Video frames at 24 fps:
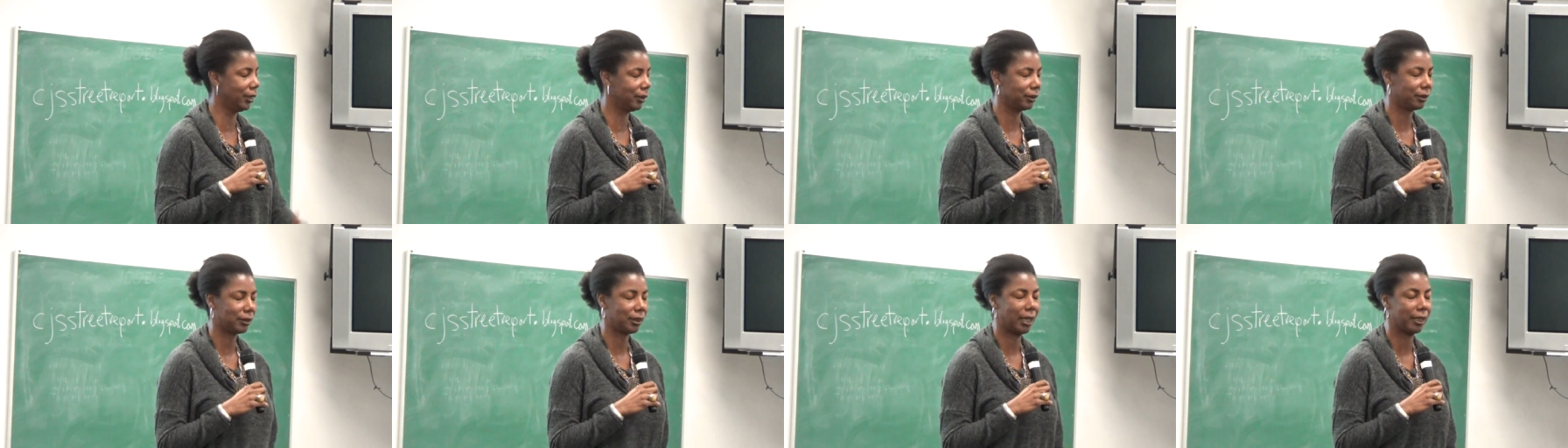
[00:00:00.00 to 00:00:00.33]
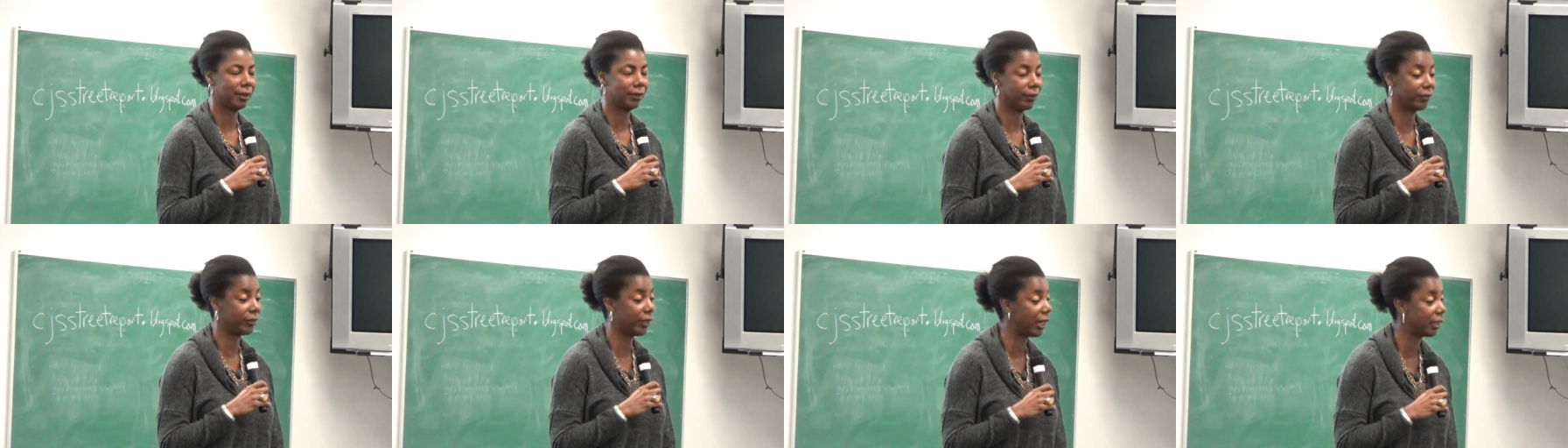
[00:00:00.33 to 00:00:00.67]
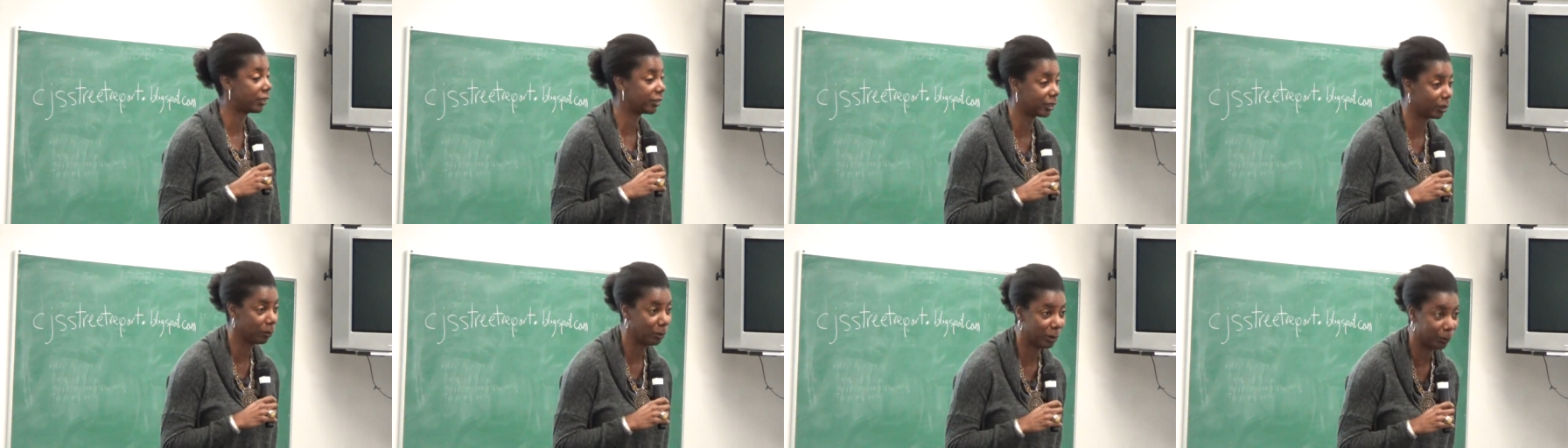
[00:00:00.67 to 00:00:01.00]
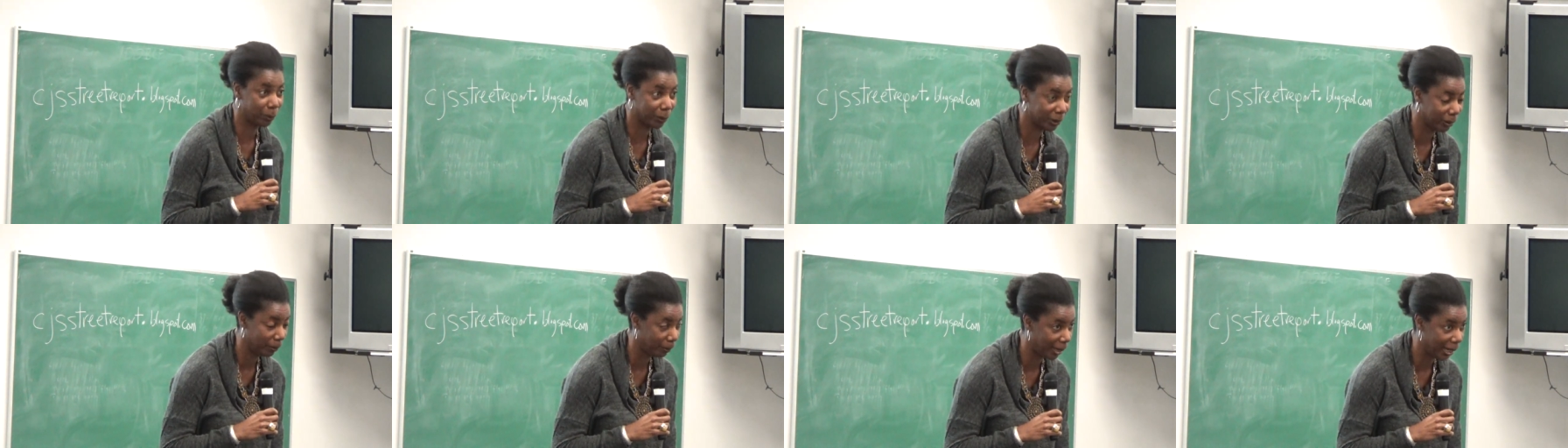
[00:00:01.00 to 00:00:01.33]
so y'all see me
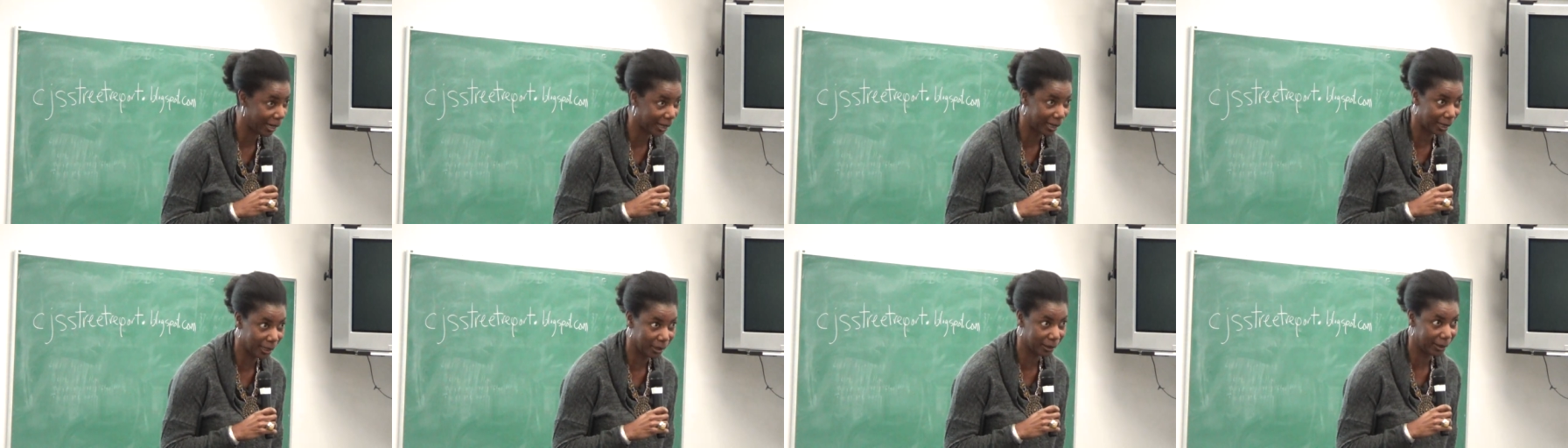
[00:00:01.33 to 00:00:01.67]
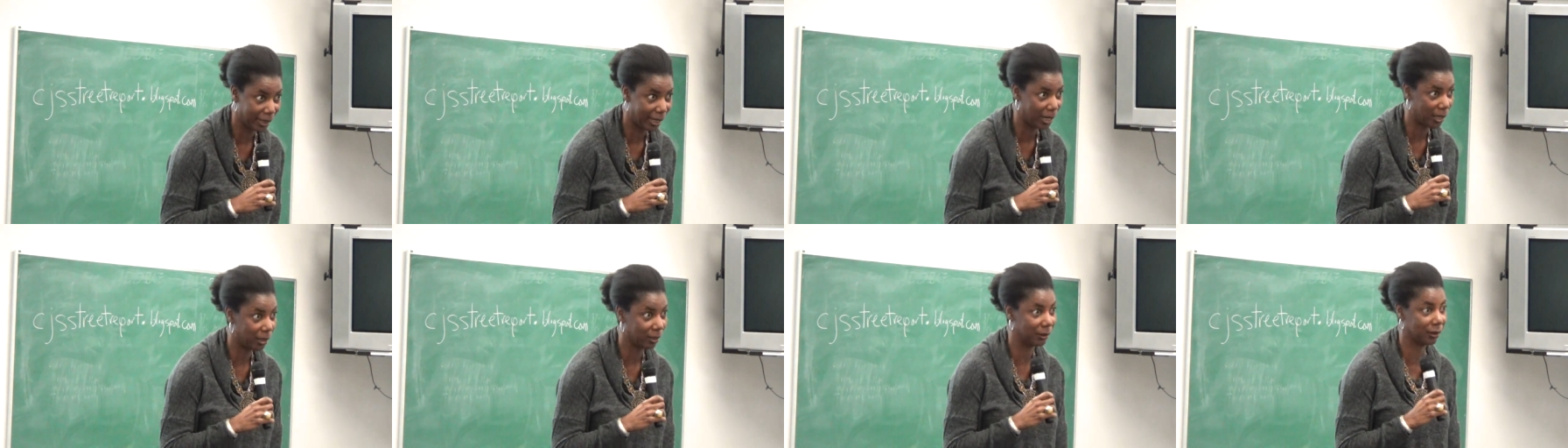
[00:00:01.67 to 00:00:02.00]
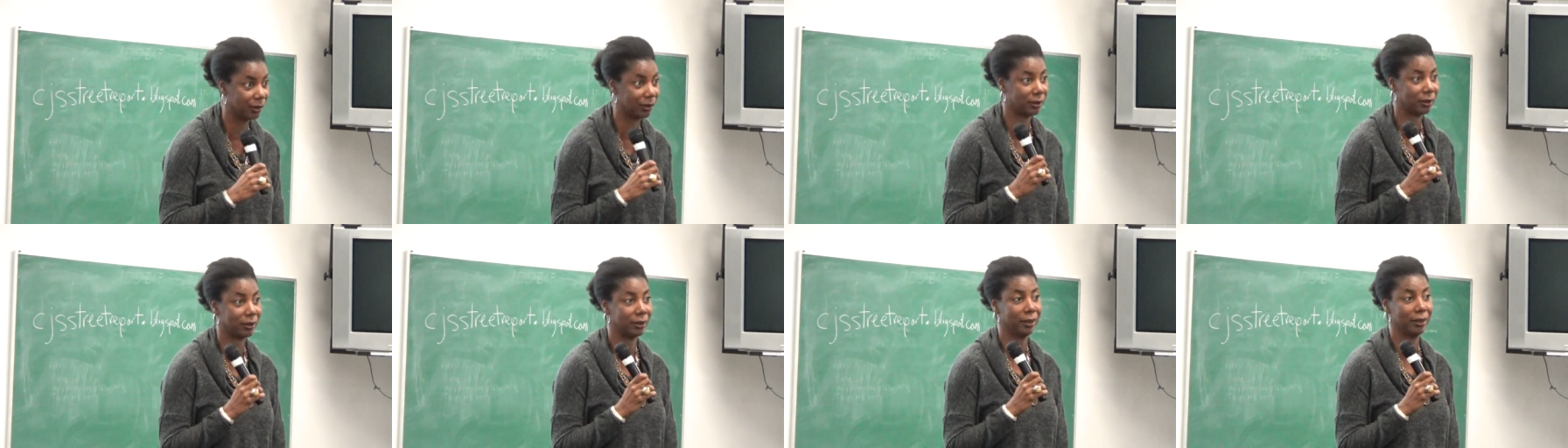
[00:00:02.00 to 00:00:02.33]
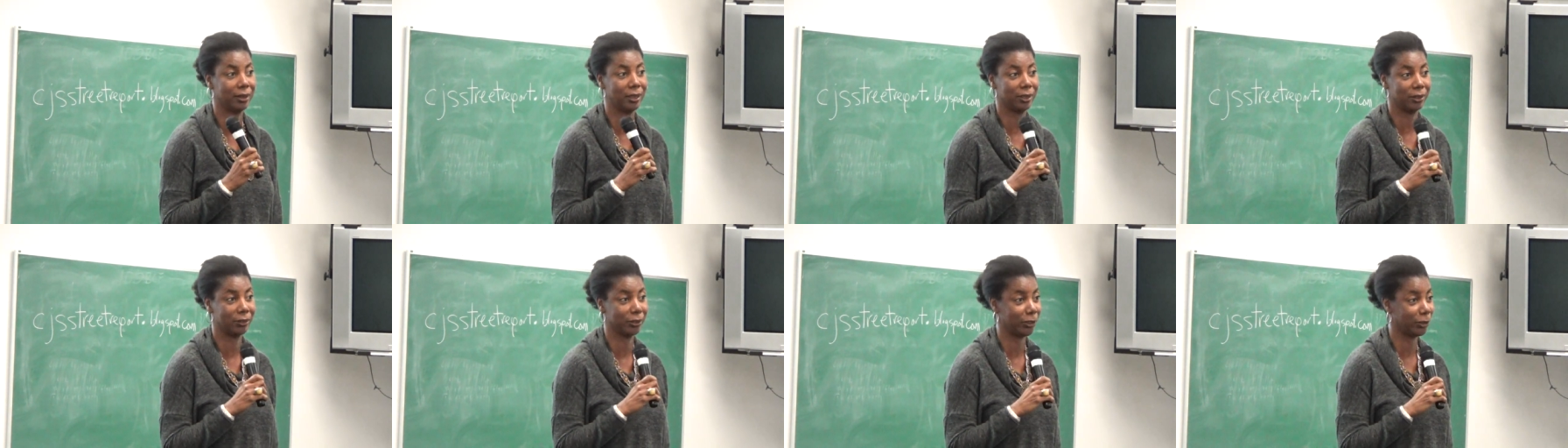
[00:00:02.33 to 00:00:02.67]
put my head down, this, you
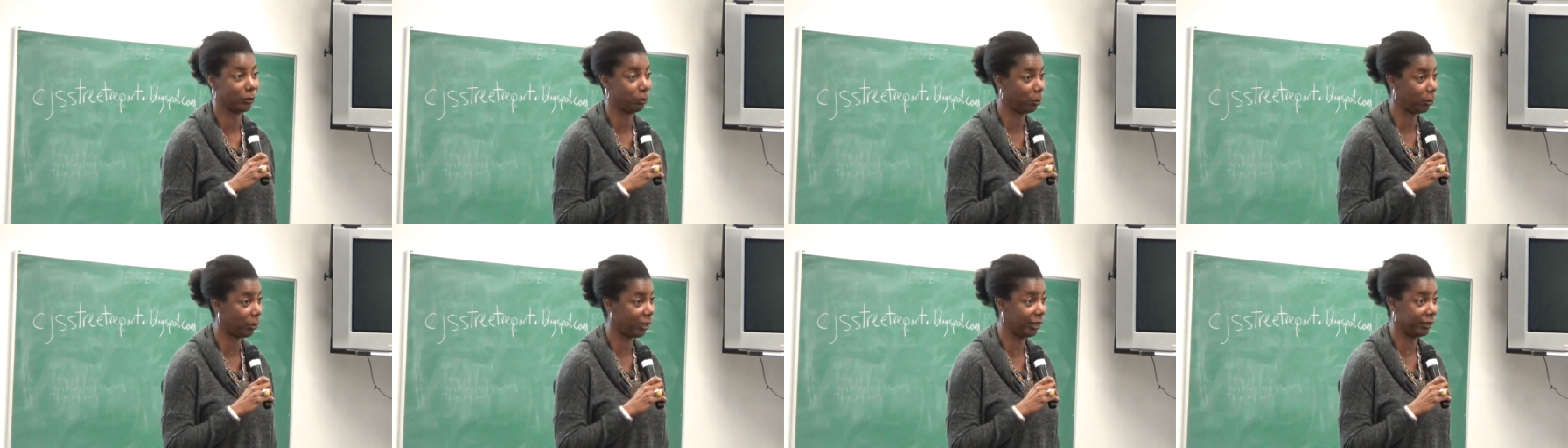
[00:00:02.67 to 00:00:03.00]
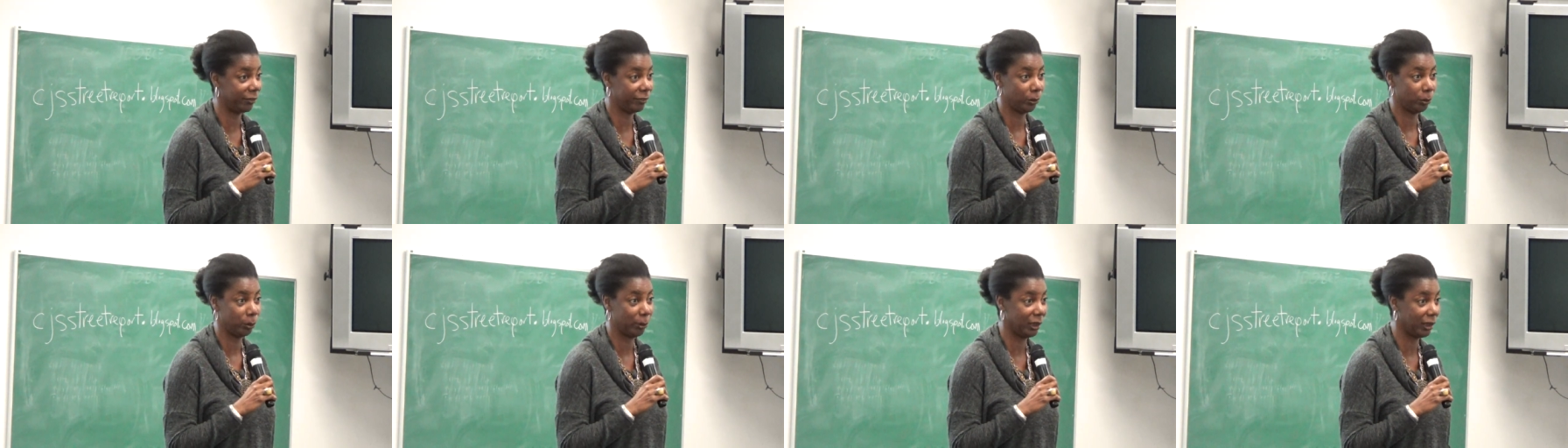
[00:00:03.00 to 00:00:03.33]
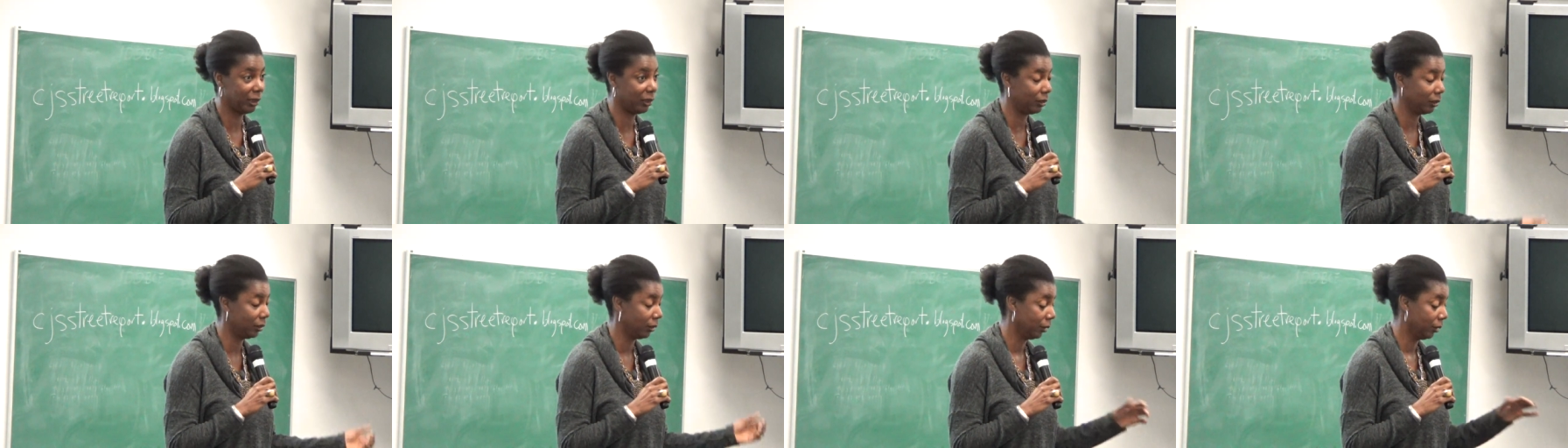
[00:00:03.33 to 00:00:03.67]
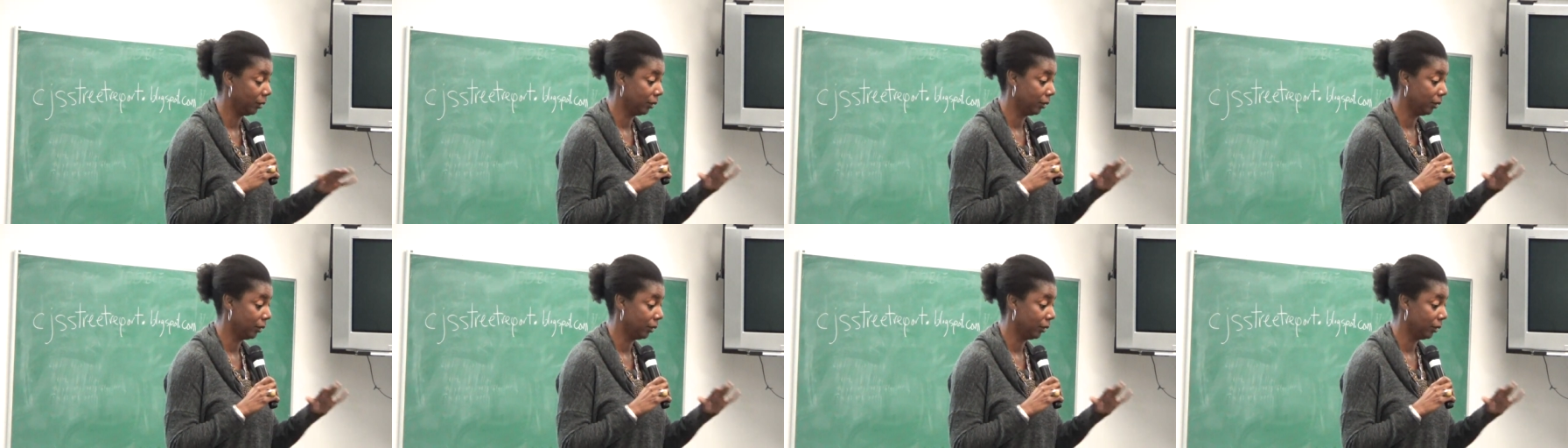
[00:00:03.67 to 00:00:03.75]
know, just pray for me.